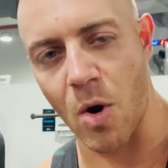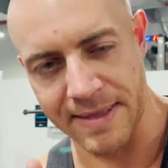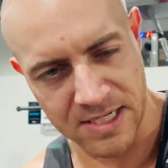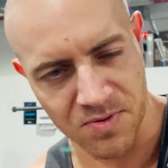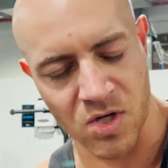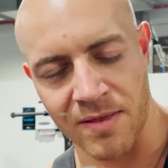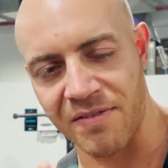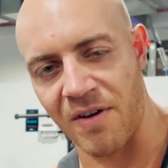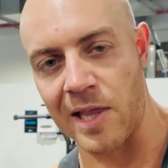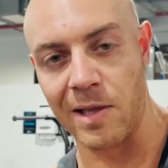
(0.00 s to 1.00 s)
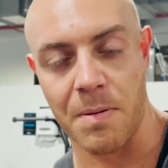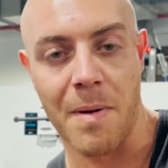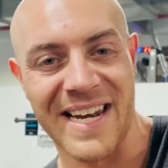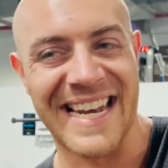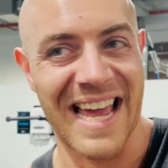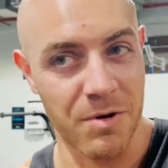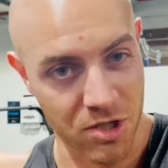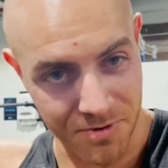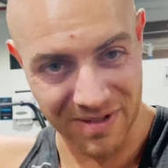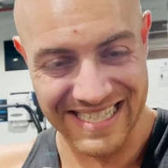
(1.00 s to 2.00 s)
and this was on the final upper body day, which
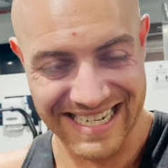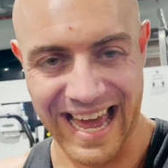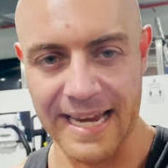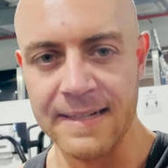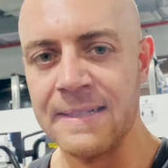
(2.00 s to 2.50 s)
I'm doing today.